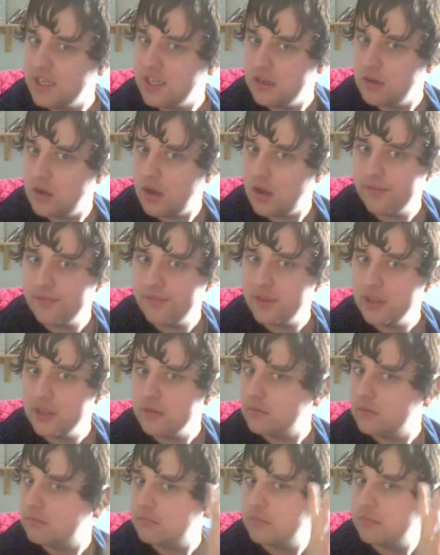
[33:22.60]
I think
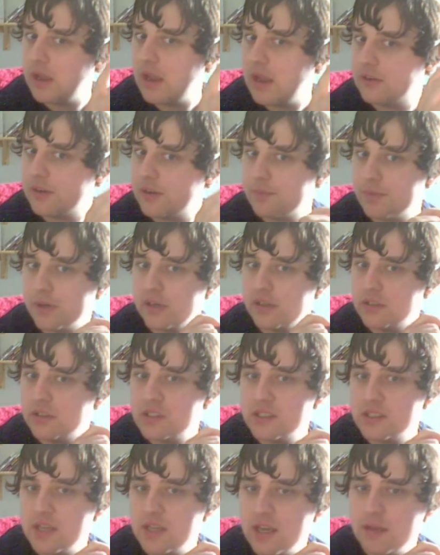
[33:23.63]
how you pronounce
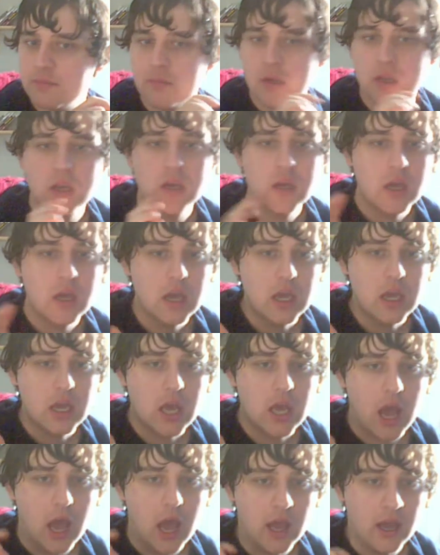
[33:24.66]
his name,
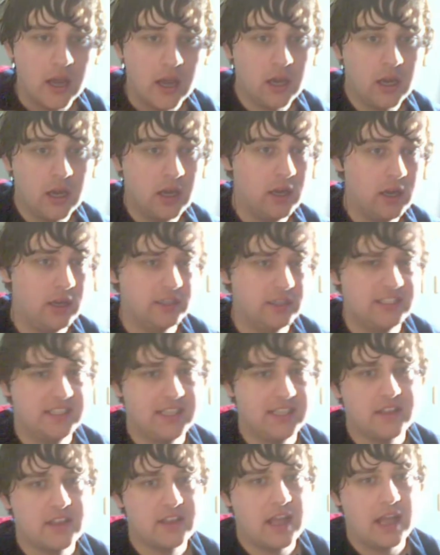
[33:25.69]

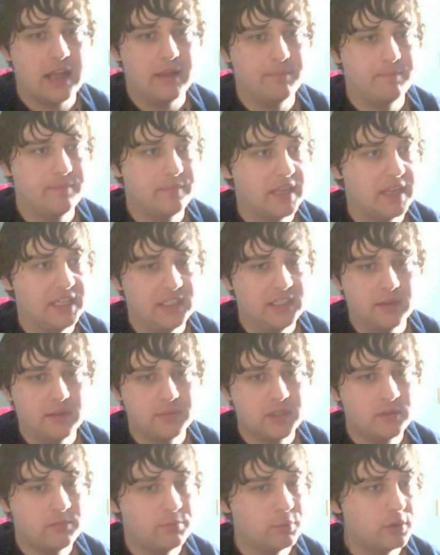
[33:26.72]
said that in terms
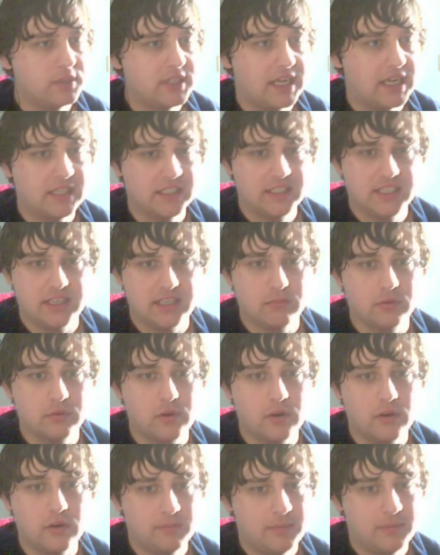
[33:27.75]
of the brutality, we're
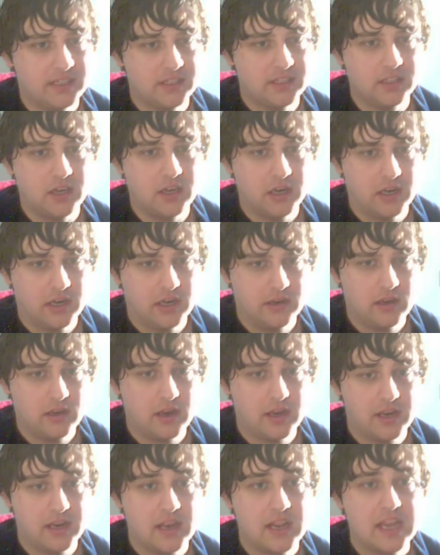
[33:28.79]
going back to
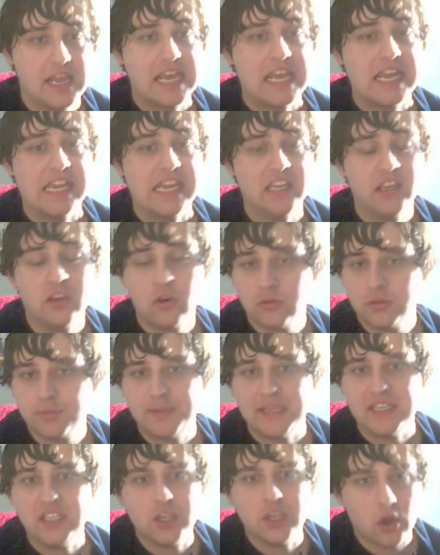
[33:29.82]
999, he goes
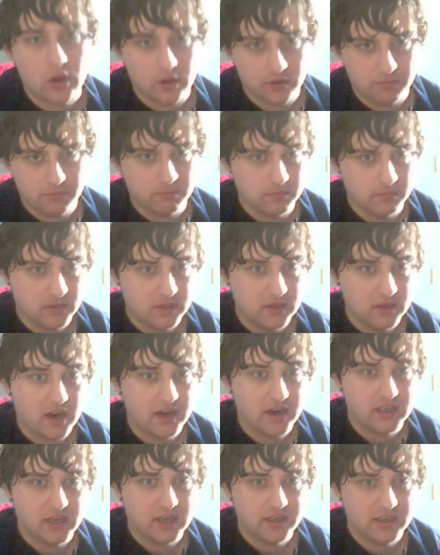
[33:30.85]
beyond
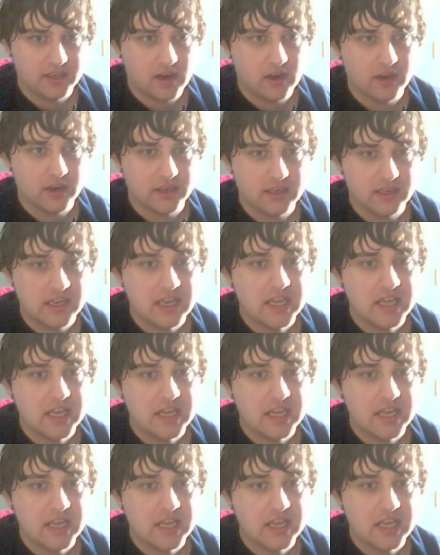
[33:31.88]
999.